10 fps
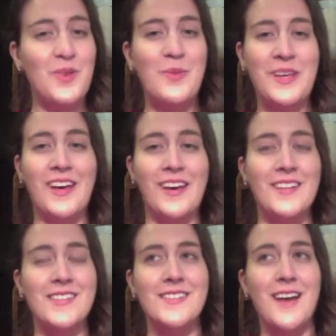
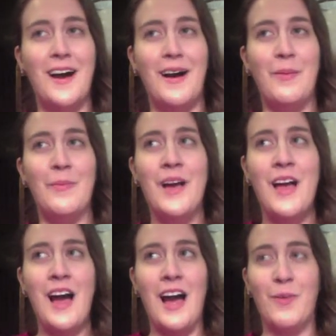because
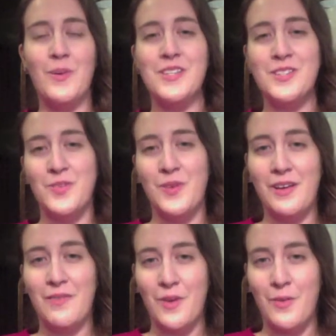I wasn't doing
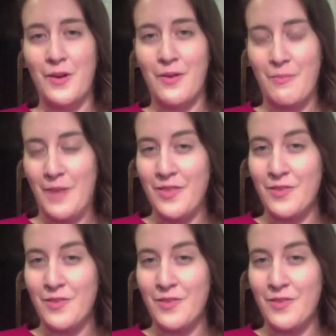it for about a month